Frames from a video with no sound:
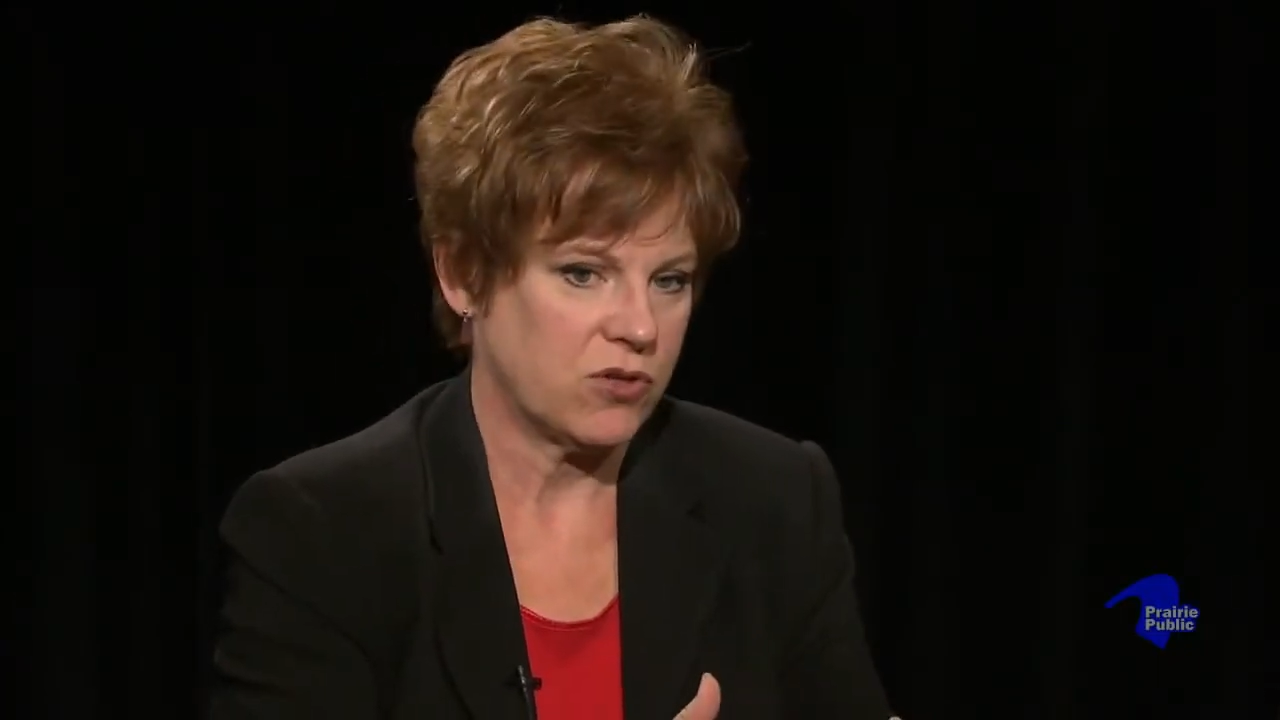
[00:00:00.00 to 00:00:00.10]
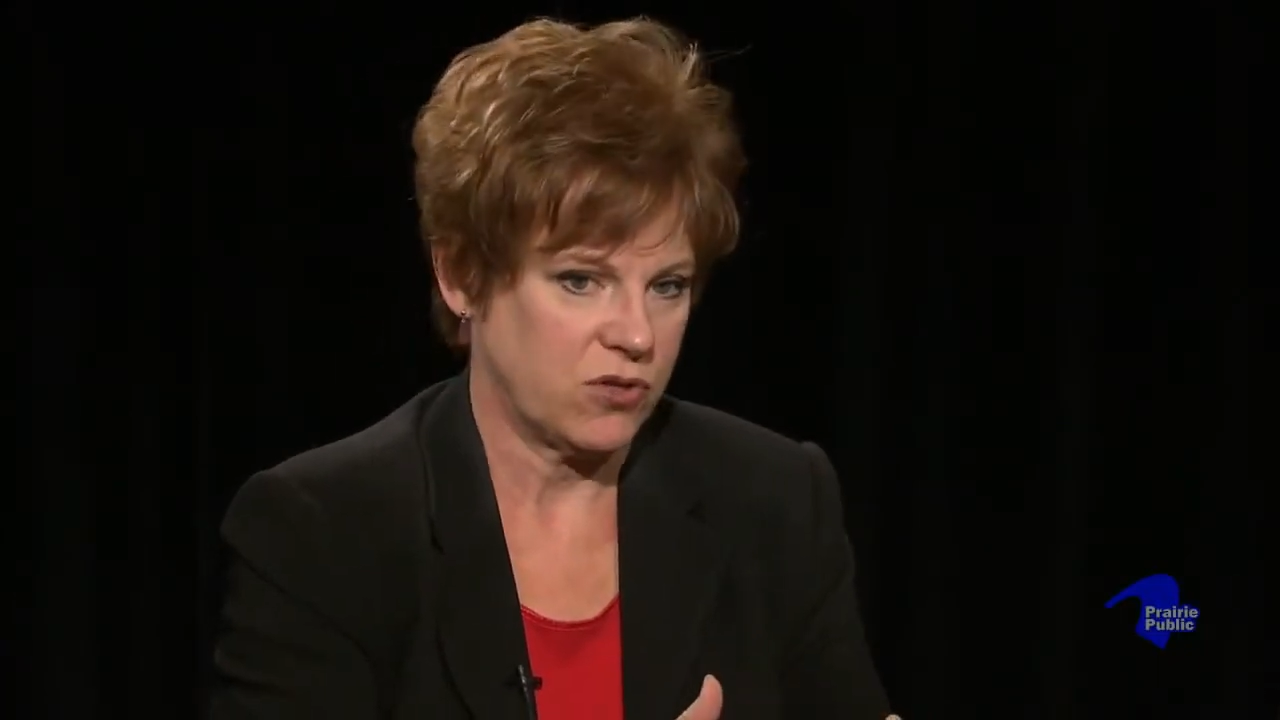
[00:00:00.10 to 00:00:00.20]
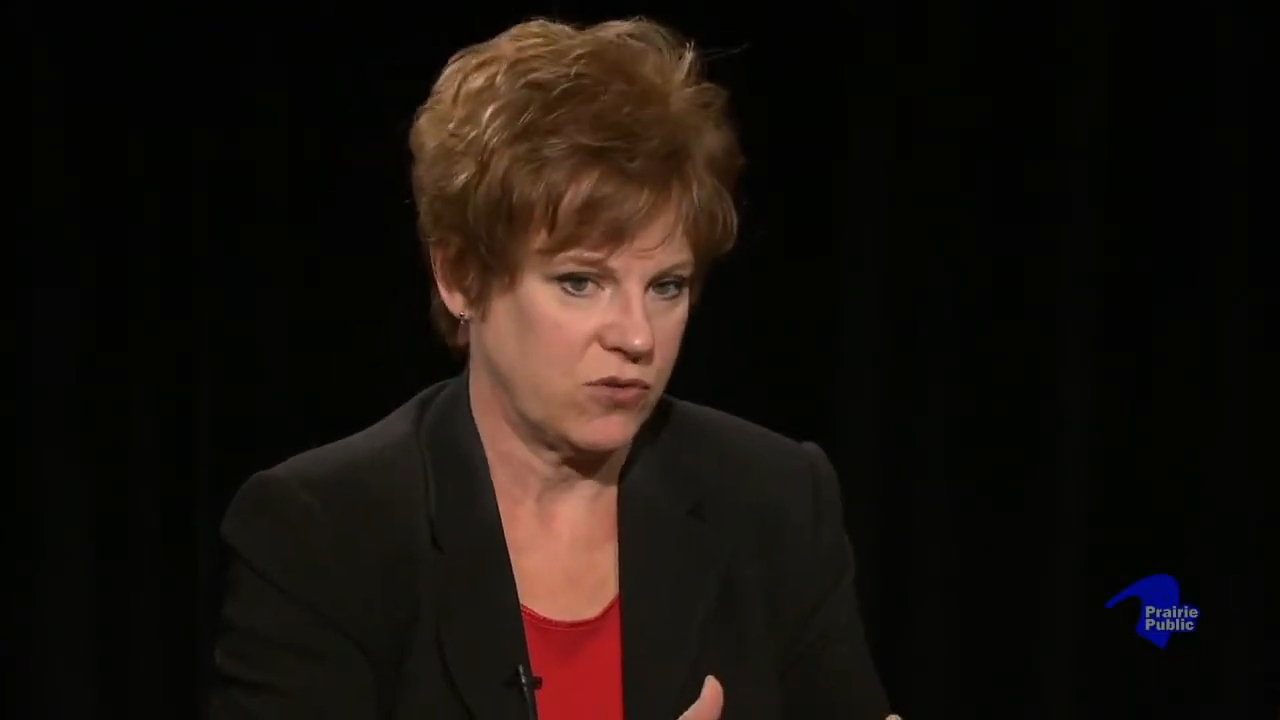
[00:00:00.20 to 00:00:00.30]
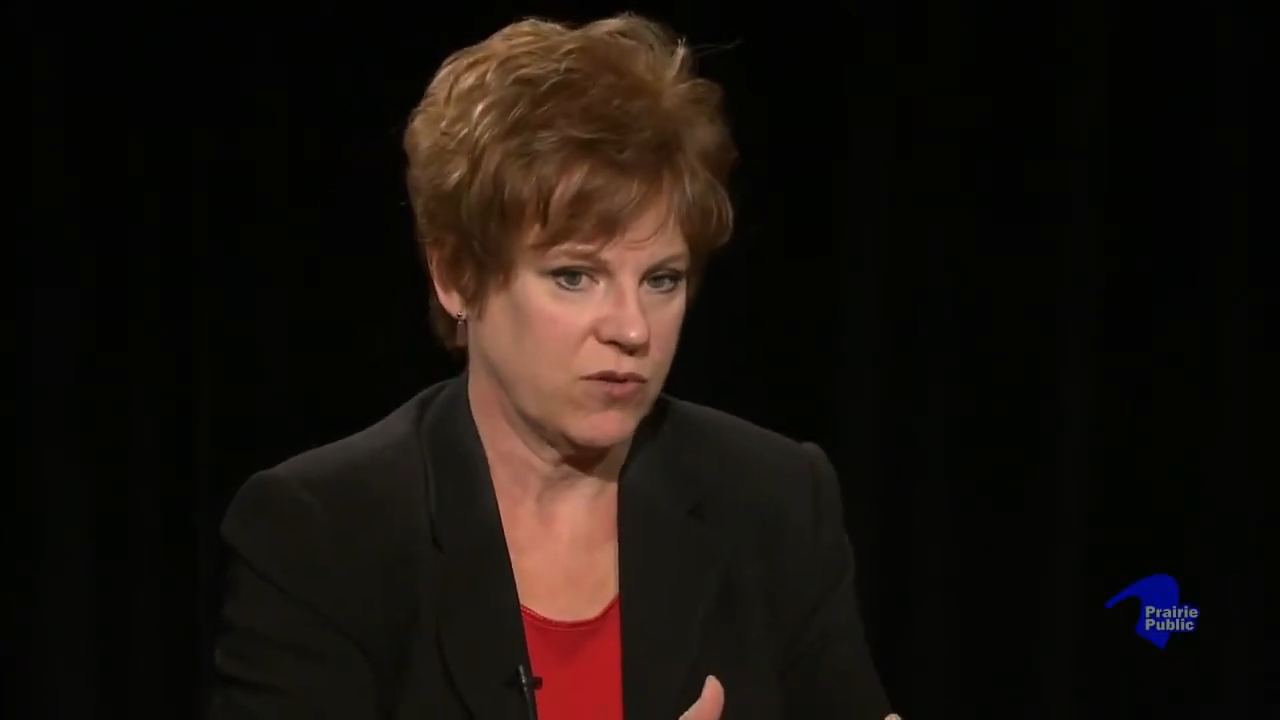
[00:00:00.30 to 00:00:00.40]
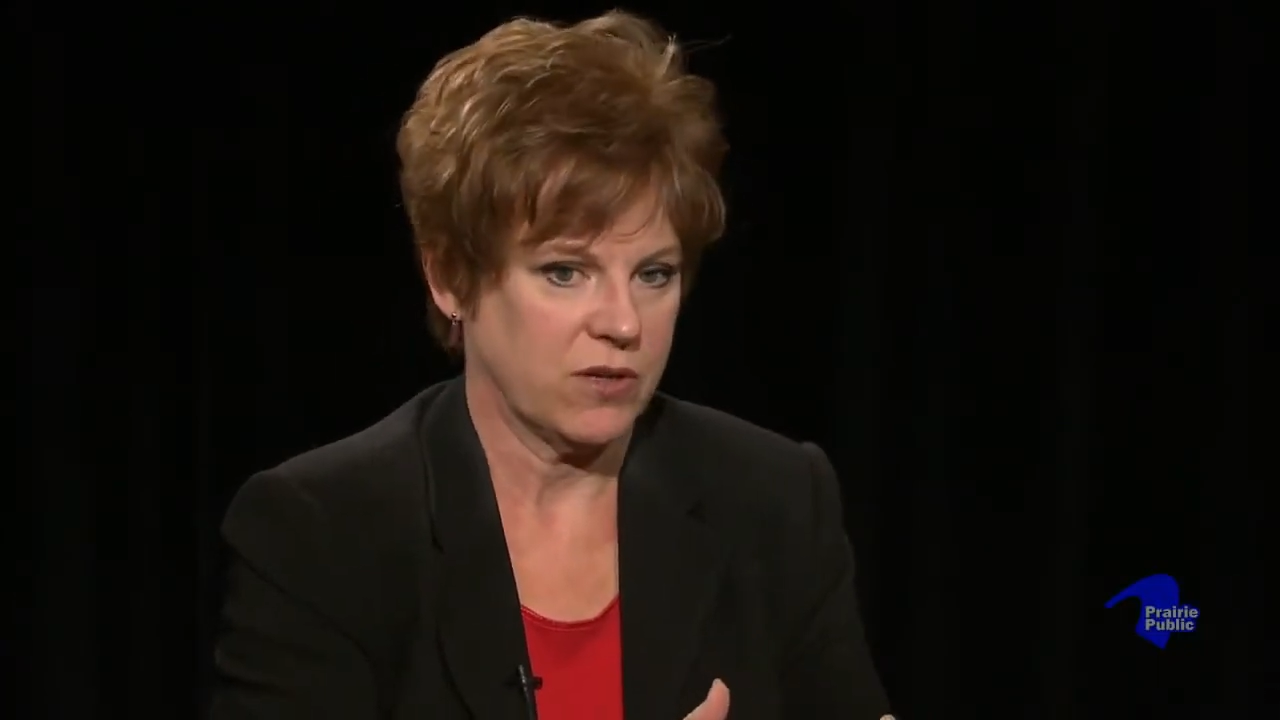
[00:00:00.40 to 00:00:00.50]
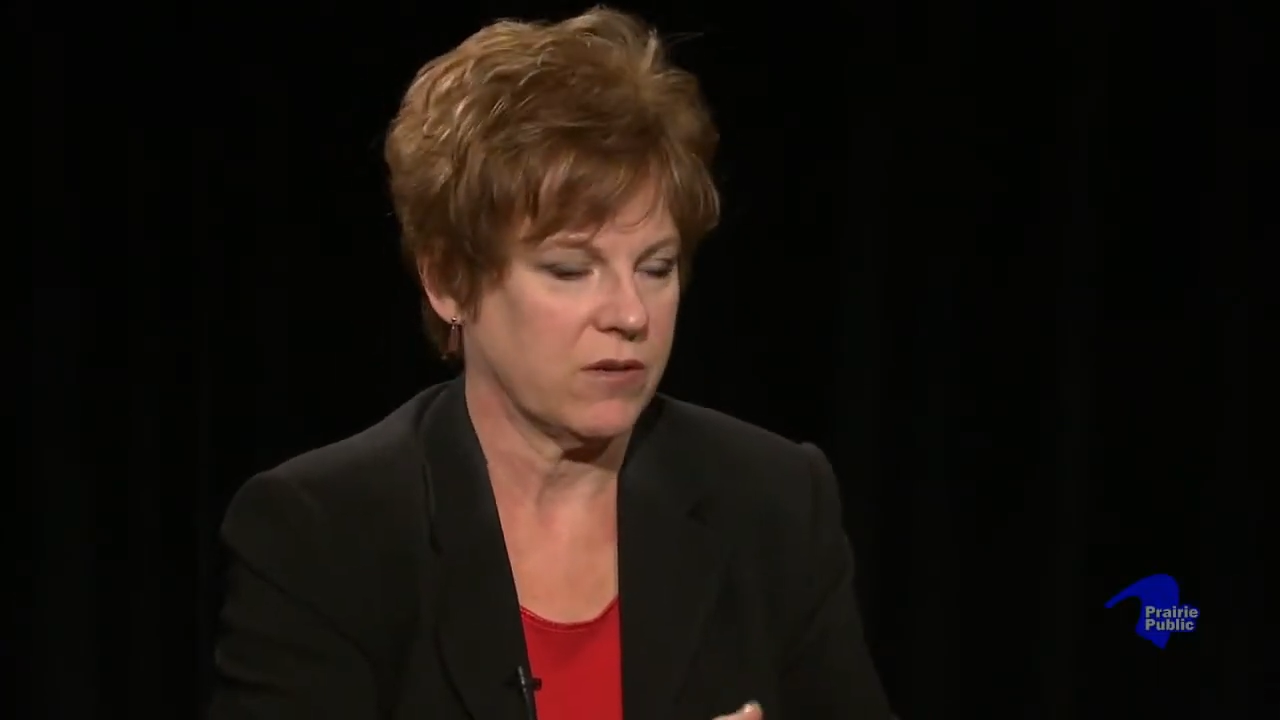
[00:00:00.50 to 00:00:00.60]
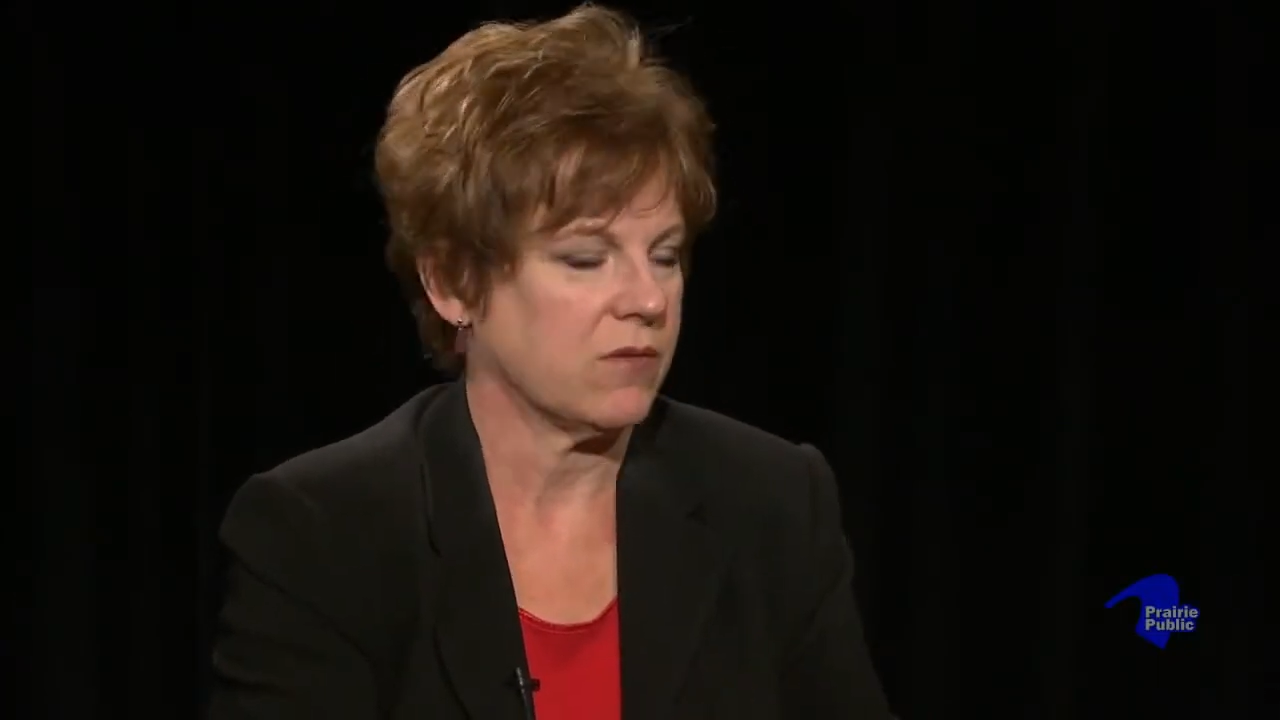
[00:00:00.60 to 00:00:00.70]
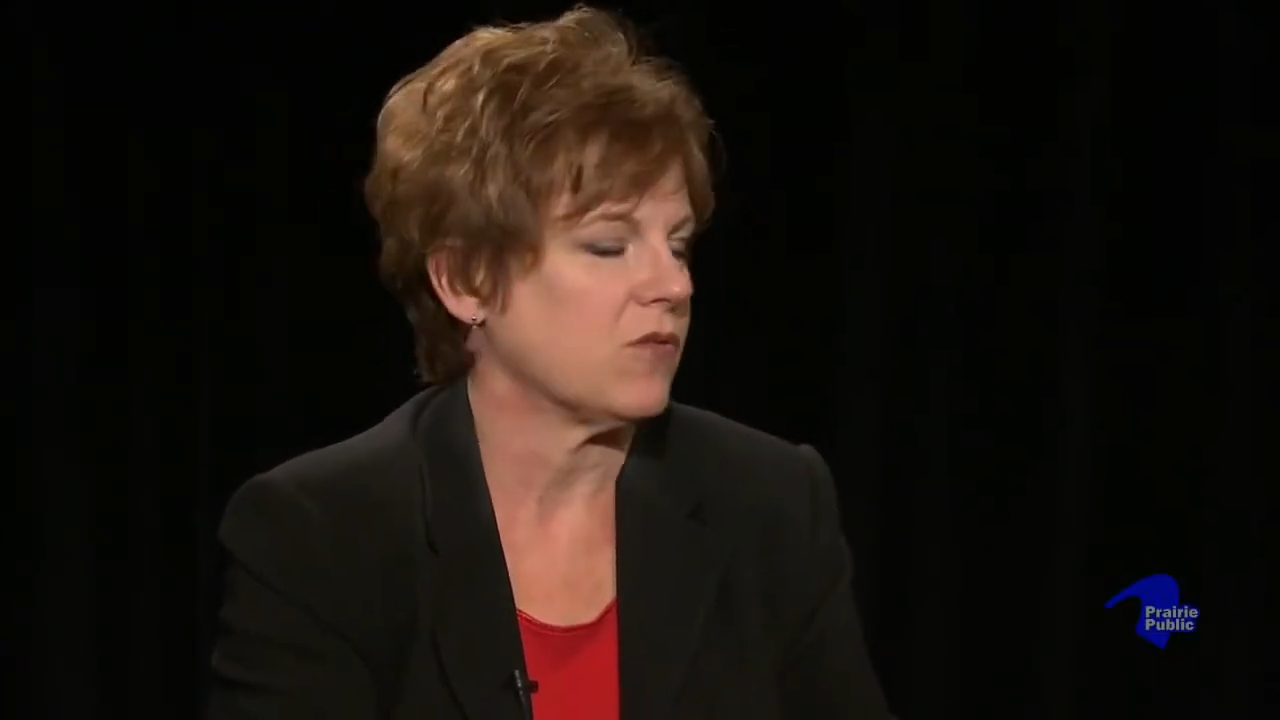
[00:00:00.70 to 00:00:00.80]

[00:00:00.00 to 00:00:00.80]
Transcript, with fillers: to a